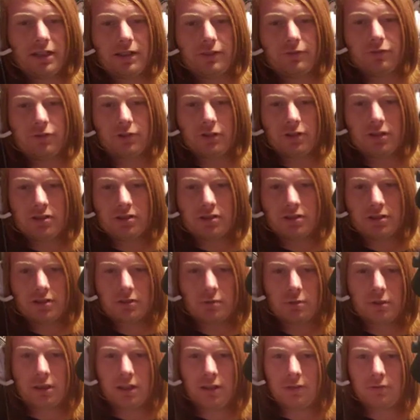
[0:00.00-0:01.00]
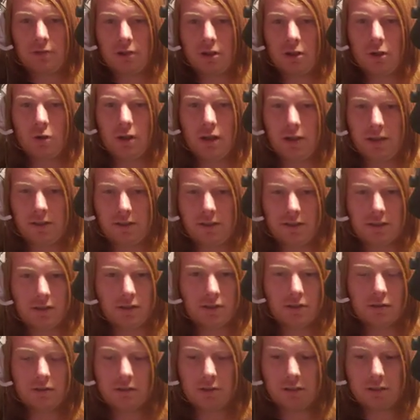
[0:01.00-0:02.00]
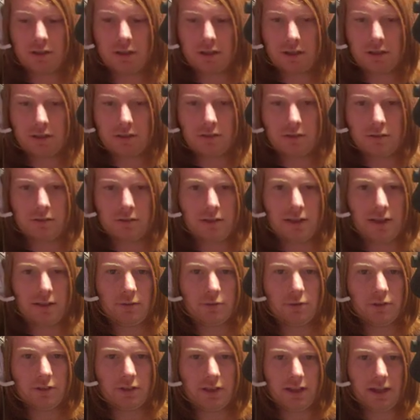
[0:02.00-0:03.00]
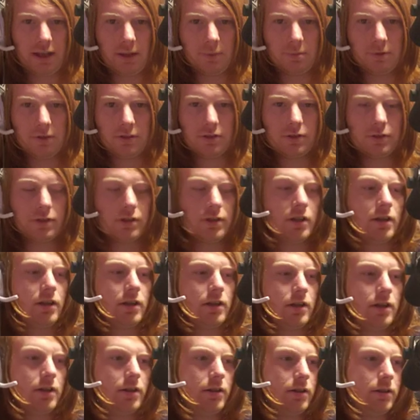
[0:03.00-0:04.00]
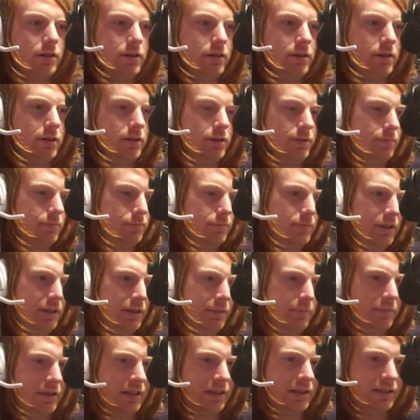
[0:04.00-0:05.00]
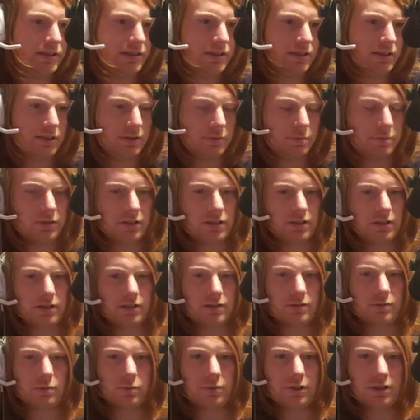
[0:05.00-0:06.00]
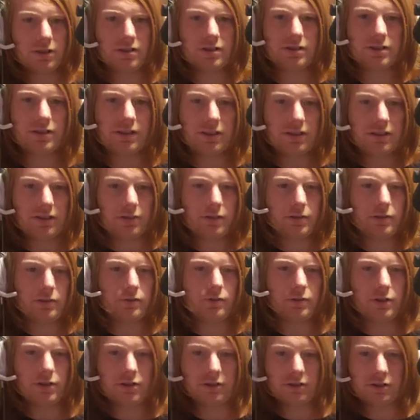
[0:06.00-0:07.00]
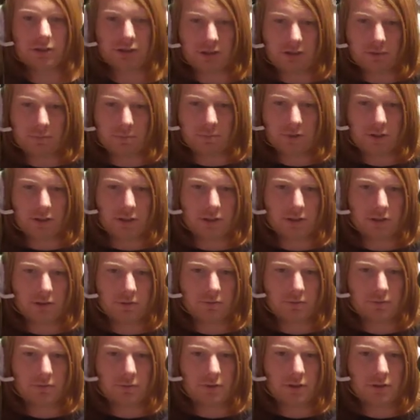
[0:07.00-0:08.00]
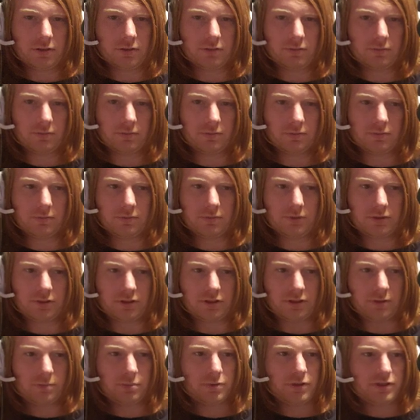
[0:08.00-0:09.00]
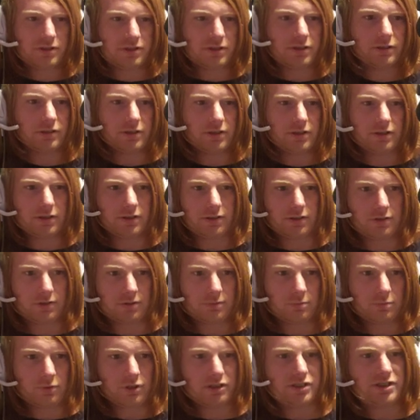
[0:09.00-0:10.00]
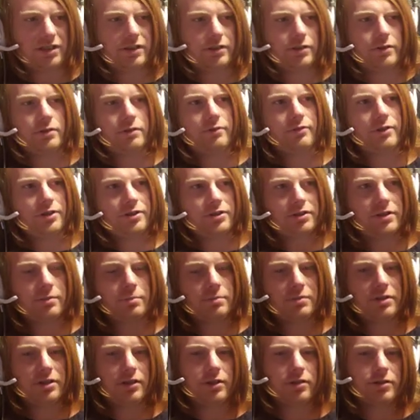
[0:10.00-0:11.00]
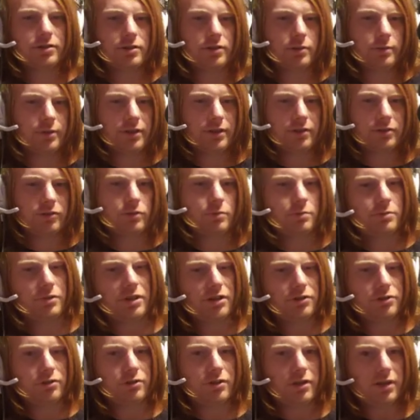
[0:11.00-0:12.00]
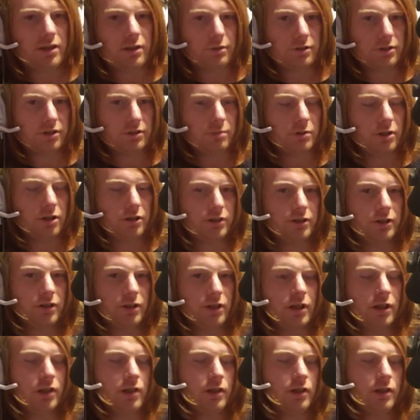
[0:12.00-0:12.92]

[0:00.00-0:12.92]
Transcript: Bang, for instance, we have no idea that that really happened. Um, it makes sense because we see the universe is getting bigger. And simplistically, we see the universe getting bigger, so we assumed yesterday it was smaller.